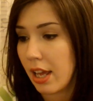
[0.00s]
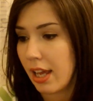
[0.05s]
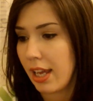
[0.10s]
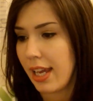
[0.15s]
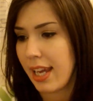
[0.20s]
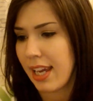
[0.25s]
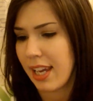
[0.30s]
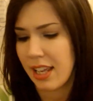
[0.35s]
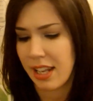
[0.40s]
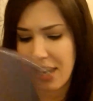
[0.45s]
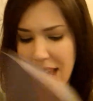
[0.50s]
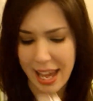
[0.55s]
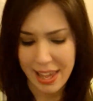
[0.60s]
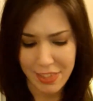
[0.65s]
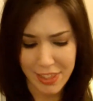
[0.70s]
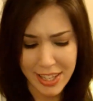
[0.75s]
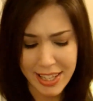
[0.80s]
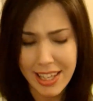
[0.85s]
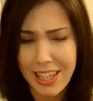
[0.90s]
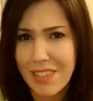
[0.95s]
And I
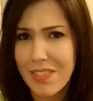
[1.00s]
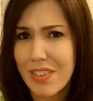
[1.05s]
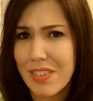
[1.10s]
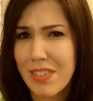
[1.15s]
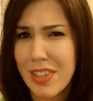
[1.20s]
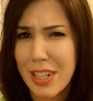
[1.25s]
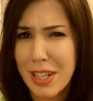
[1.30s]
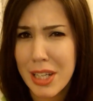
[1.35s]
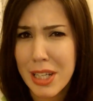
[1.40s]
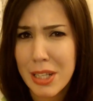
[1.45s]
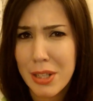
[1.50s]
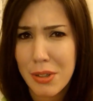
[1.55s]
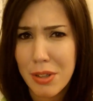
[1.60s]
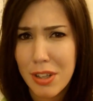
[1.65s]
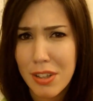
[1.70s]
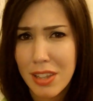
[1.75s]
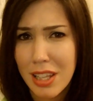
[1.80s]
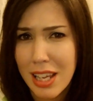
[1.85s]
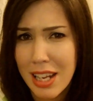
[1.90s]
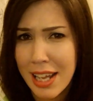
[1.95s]
think I have a video
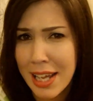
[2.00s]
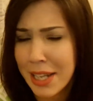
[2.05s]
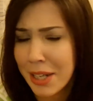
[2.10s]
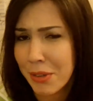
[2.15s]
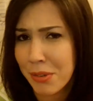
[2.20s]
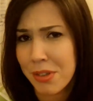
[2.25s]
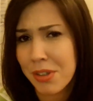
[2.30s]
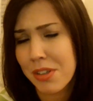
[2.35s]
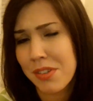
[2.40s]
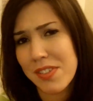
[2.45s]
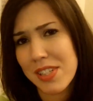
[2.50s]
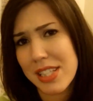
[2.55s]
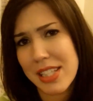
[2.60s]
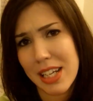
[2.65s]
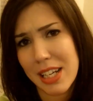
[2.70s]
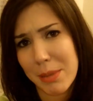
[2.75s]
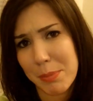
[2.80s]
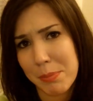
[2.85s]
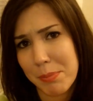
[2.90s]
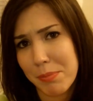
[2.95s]
on that. I don't know if it's
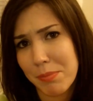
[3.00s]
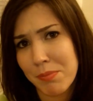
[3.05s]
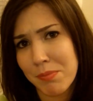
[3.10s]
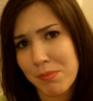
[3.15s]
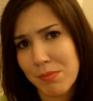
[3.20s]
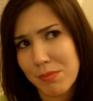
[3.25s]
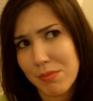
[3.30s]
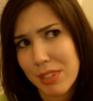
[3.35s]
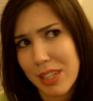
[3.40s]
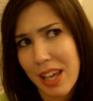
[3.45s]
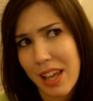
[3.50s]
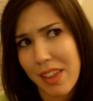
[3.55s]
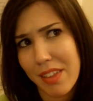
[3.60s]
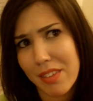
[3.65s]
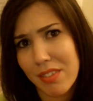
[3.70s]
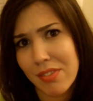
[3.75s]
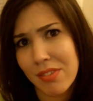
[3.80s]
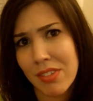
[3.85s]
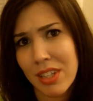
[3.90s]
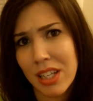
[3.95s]
up yet.
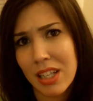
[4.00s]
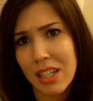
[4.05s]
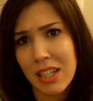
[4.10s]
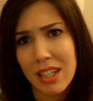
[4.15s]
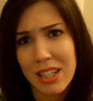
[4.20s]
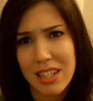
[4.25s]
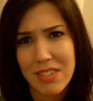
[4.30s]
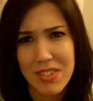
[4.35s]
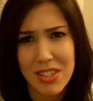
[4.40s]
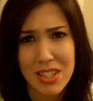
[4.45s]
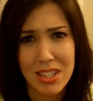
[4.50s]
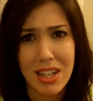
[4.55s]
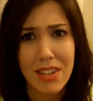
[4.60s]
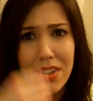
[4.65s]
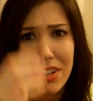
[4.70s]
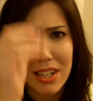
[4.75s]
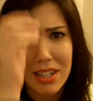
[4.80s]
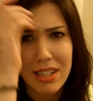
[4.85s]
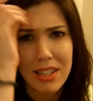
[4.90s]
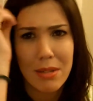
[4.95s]
If it's not,
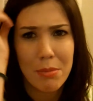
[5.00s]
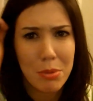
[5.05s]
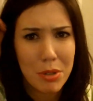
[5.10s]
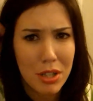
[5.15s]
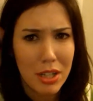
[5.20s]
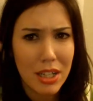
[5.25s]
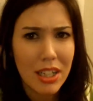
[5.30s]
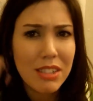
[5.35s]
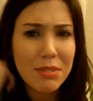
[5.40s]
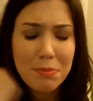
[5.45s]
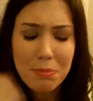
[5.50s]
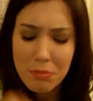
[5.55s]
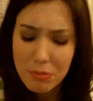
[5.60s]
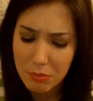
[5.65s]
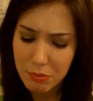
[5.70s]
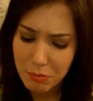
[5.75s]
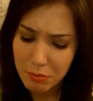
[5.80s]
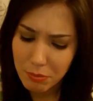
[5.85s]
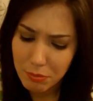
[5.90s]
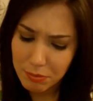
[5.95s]
then I need to put it up.
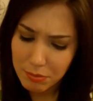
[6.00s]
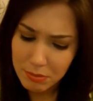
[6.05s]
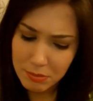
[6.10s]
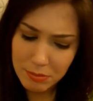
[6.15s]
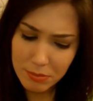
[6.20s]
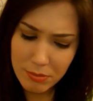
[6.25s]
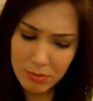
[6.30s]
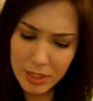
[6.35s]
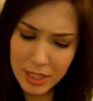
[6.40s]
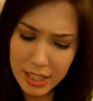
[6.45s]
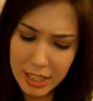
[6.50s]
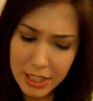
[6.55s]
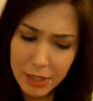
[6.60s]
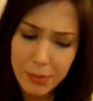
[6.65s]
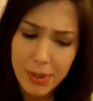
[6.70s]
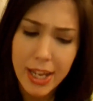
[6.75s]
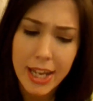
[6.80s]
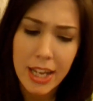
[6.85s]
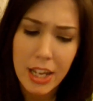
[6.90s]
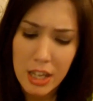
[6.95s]

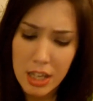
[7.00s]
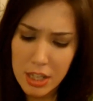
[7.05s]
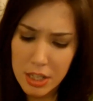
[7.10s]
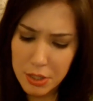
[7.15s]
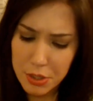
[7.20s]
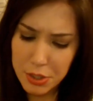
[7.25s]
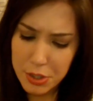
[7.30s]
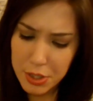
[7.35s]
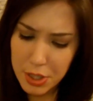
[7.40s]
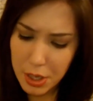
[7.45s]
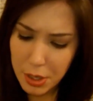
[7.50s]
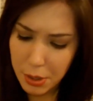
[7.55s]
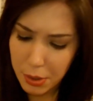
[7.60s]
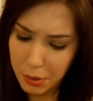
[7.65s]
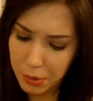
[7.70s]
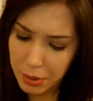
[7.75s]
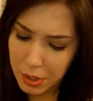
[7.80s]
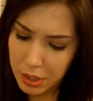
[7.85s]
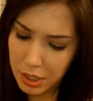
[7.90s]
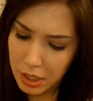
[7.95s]
Anyway, so,
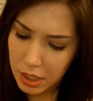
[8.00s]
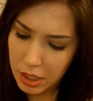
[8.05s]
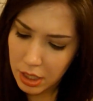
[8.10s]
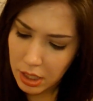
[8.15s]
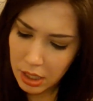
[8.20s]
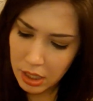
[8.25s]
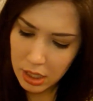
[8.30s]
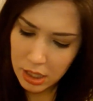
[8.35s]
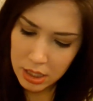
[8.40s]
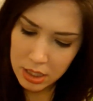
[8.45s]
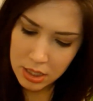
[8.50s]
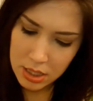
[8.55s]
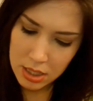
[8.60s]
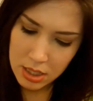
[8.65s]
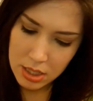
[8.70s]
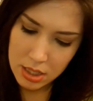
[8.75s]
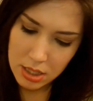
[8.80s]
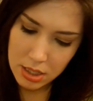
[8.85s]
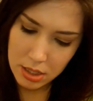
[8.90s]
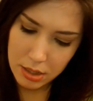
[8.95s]

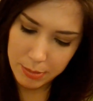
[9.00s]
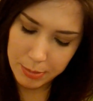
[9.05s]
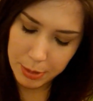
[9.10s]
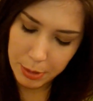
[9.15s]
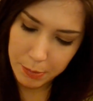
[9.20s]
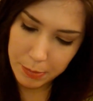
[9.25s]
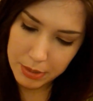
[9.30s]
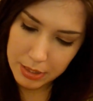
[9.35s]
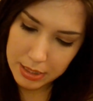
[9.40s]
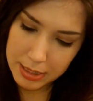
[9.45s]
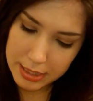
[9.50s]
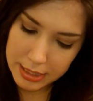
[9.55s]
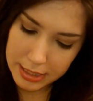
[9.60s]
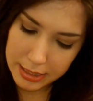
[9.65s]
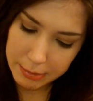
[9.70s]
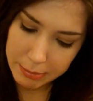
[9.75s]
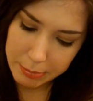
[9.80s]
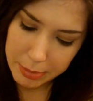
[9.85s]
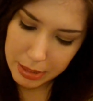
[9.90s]
let me open this up.